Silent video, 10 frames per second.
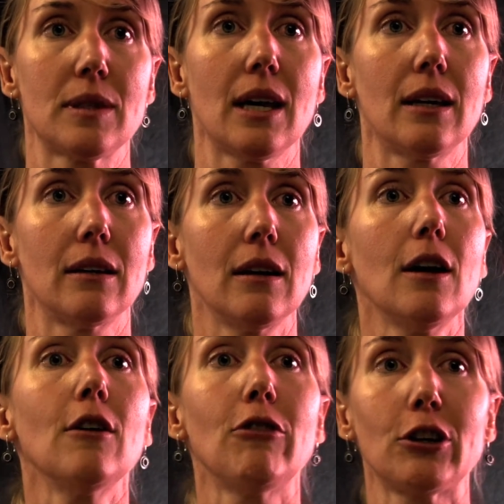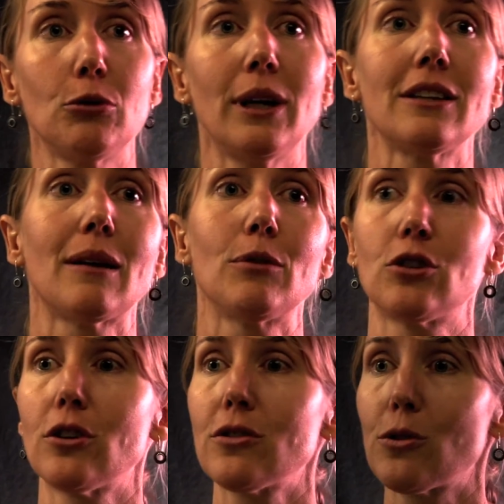and fluctuating
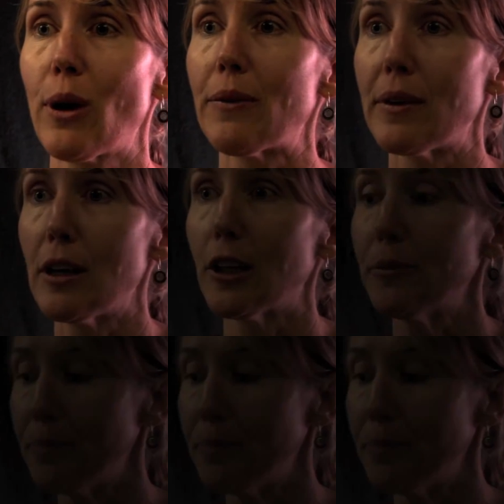temperatures throughout the year.